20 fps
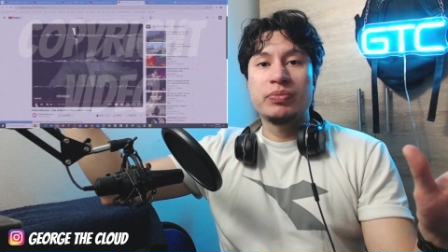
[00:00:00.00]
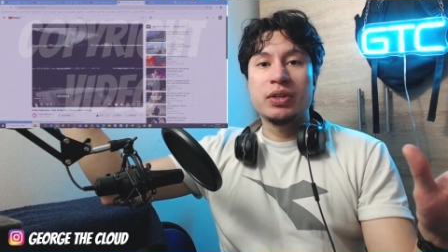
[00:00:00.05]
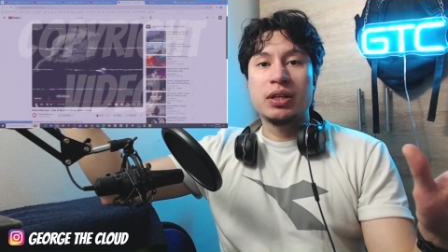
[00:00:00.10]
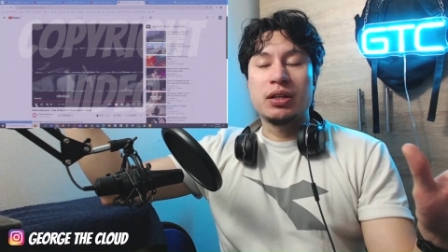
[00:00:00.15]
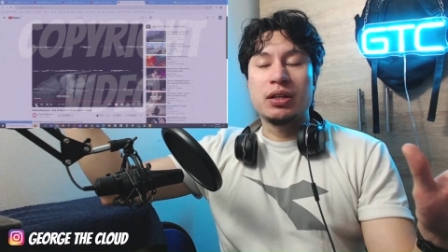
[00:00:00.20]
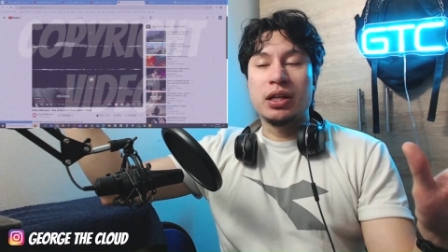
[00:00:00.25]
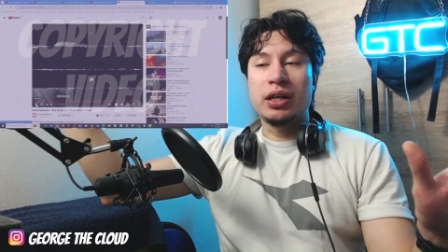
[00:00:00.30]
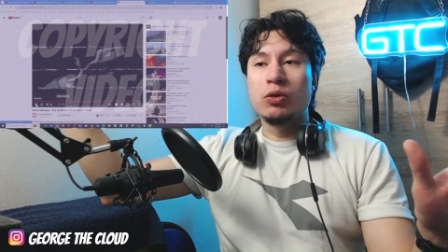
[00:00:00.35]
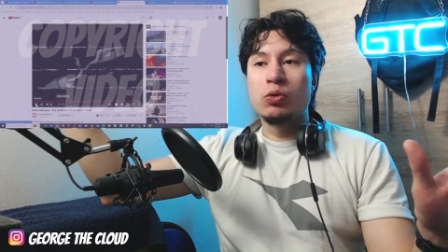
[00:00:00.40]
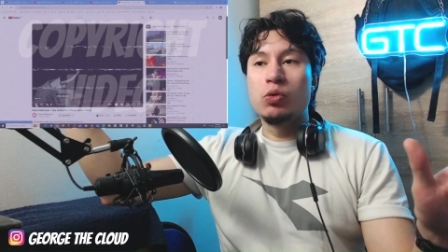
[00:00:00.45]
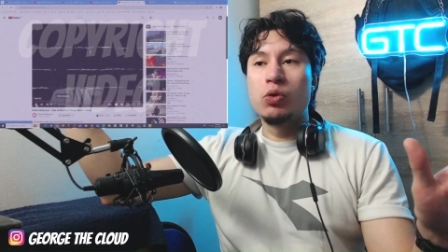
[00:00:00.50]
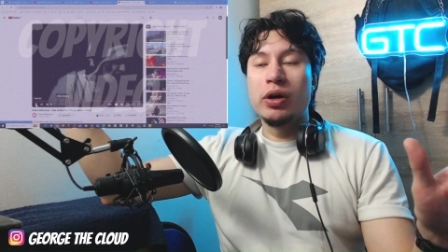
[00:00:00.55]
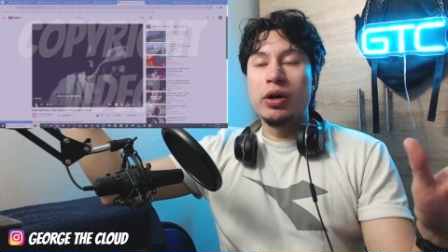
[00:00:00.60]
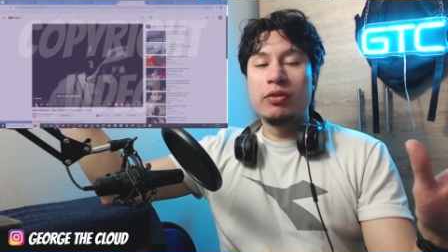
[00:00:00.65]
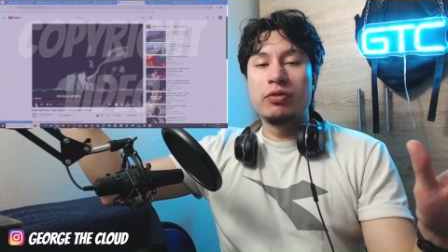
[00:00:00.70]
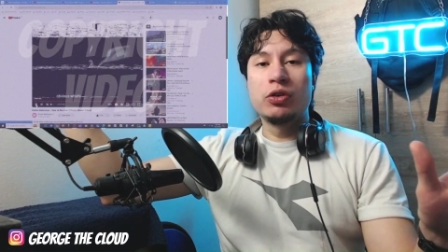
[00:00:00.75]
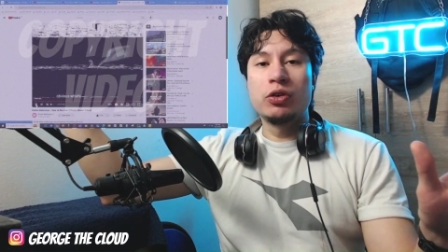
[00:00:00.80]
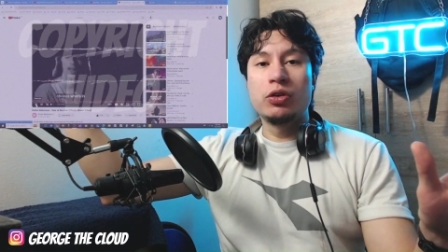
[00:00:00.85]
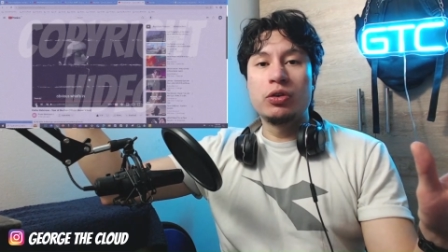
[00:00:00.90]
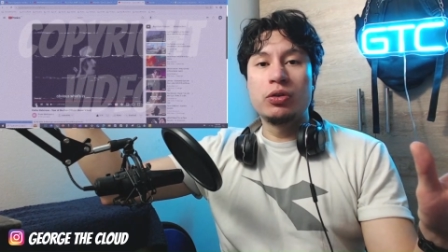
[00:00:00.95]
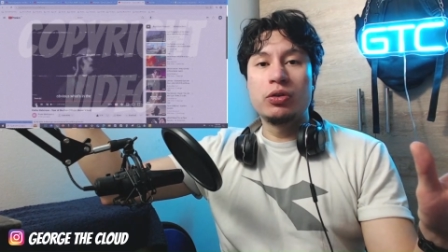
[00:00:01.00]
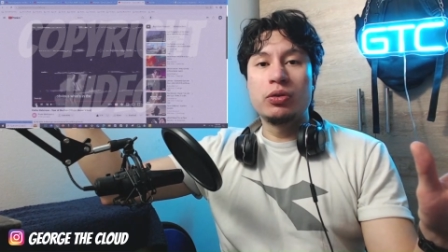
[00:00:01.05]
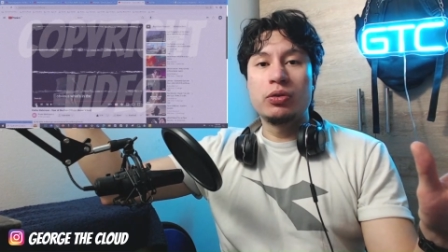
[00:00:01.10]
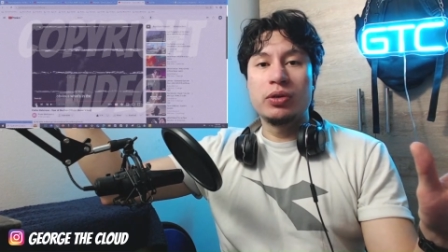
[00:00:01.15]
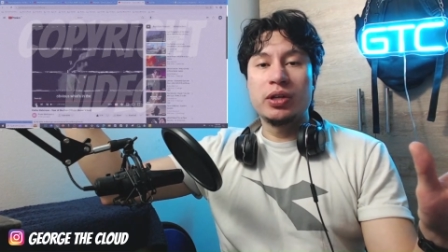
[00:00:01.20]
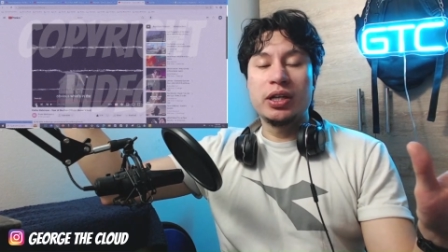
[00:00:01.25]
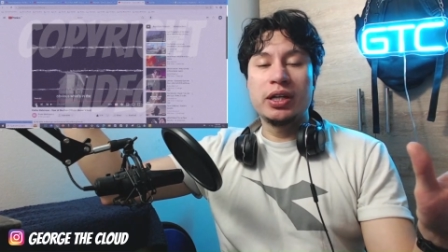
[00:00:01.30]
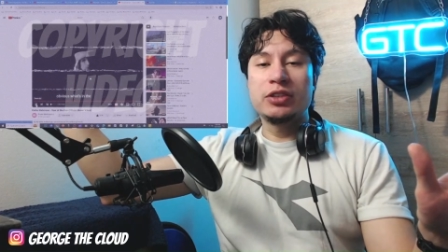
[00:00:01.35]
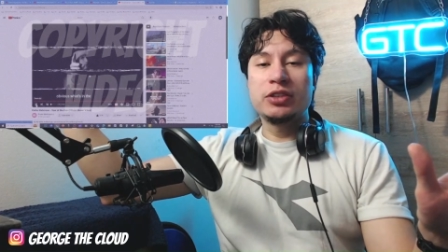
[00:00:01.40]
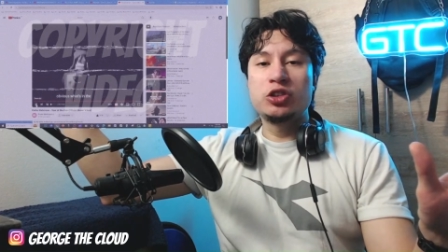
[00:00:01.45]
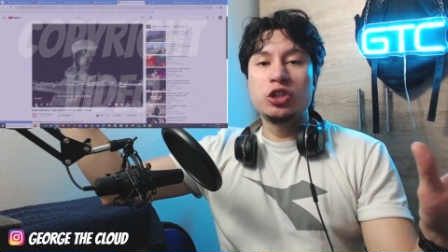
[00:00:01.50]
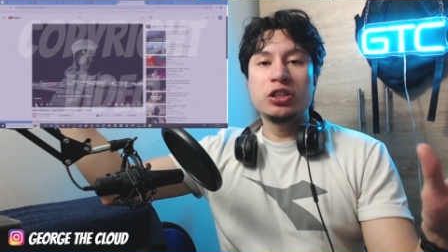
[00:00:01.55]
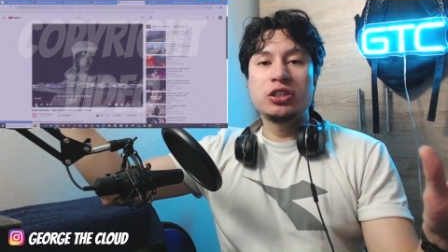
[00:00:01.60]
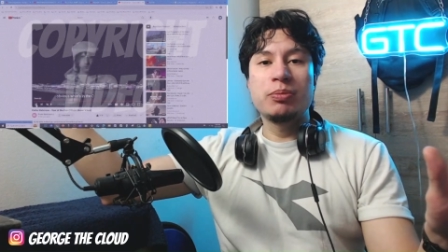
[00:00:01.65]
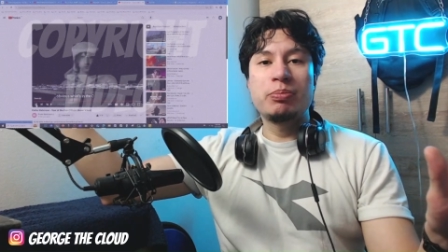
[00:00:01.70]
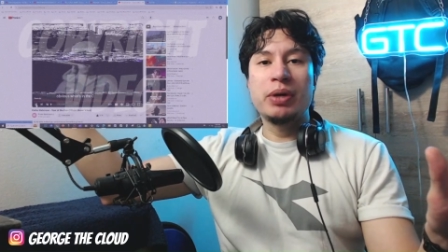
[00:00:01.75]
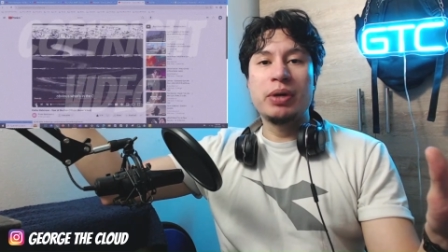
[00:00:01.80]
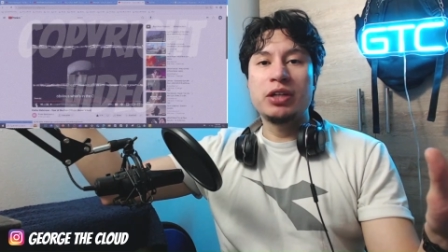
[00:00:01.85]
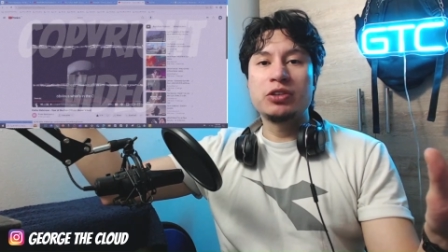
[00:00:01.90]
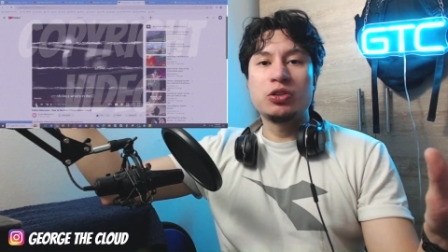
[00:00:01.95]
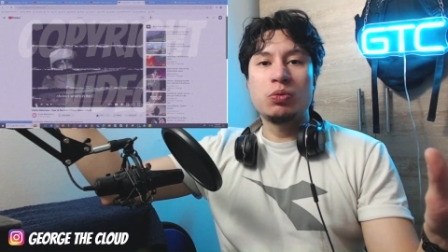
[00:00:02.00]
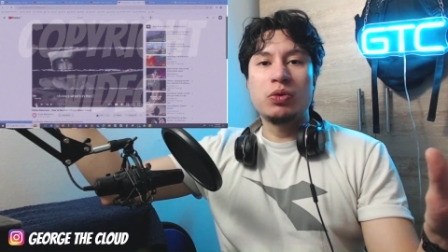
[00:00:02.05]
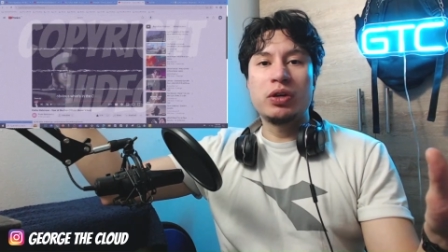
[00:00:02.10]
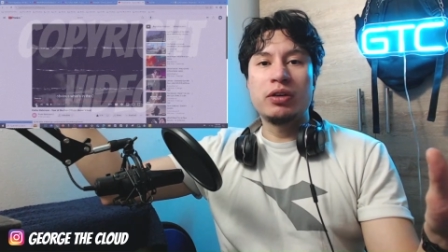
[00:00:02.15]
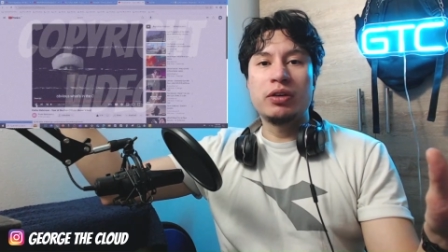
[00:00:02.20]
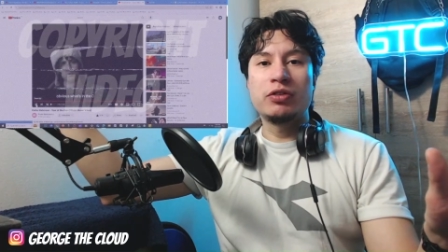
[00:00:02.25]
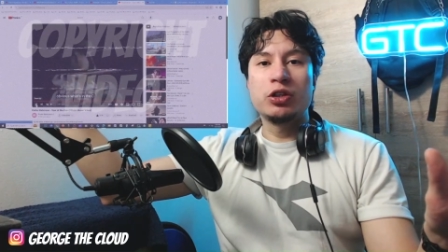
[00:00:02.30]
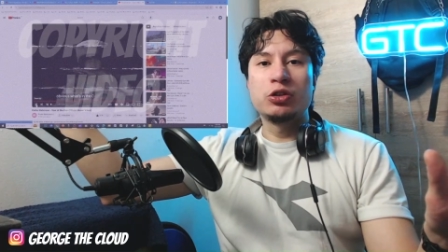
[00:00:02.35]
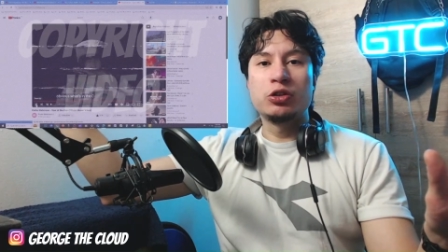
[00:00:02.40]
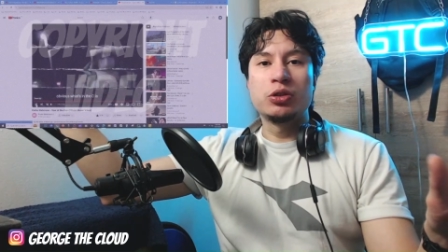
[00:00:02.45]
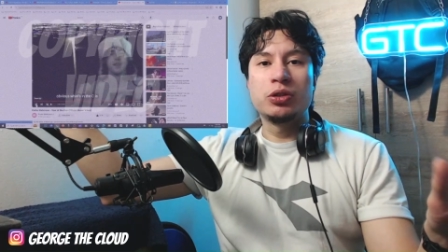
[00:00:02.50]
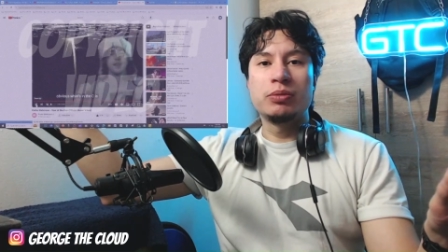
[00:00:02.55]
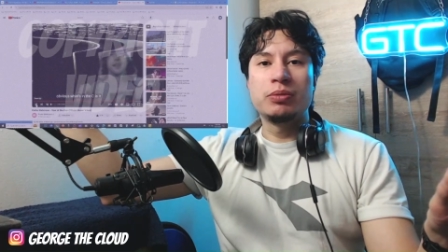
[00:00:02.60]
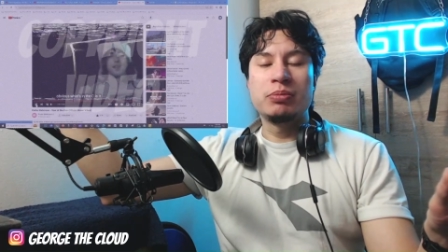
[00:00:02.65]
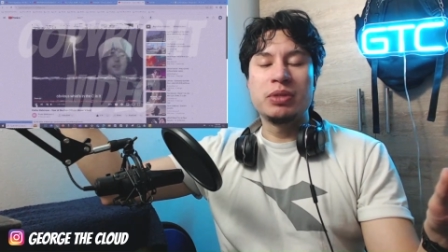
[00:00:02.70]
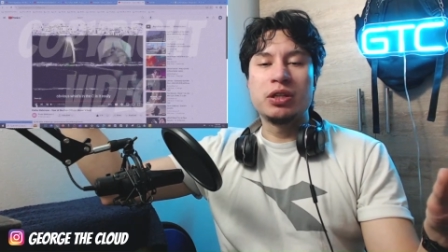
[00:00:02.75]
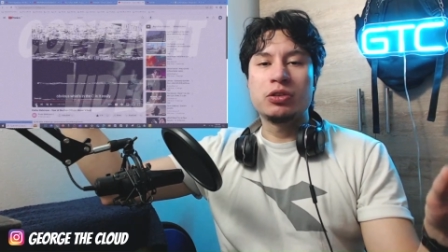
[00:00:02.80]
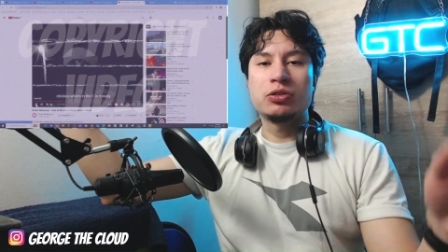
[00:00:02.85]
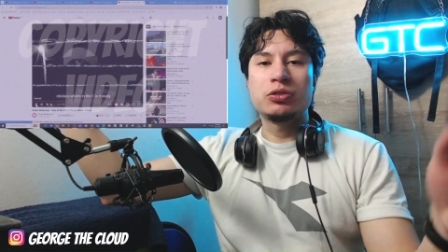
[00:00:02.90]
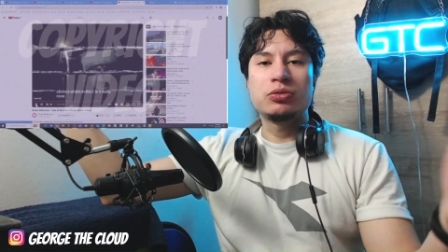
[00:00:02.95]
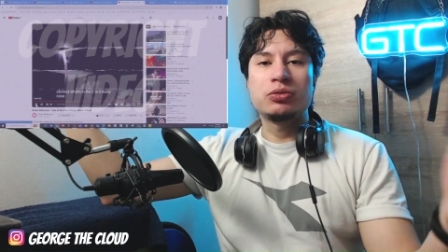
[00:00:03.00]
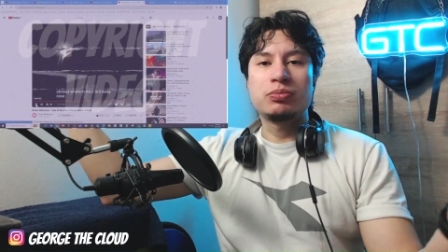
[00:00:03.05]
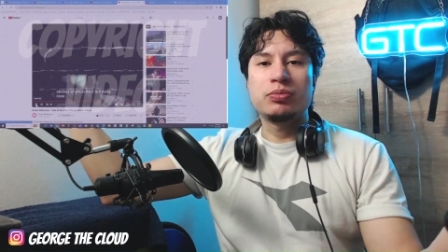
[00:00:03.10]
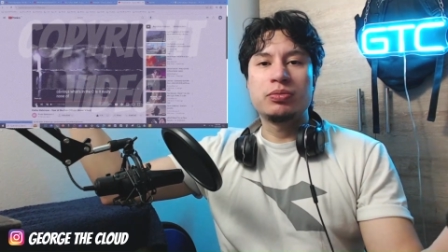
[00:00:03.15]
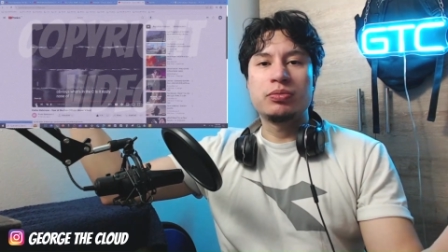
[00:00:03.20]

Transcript: like whoever it just depends on whatever you're doing because